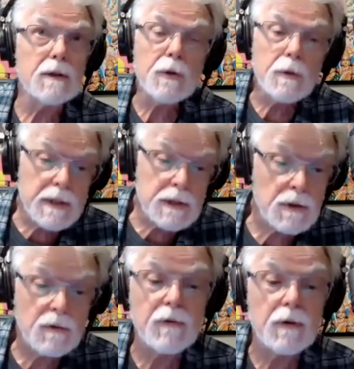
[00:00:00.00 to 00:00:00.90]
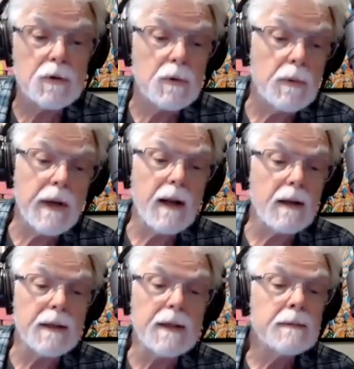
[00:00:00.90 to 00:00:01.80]
two-dimensional virtual
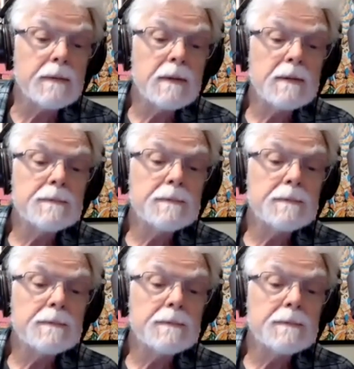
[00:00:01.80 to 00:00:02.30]
reality. Yeah.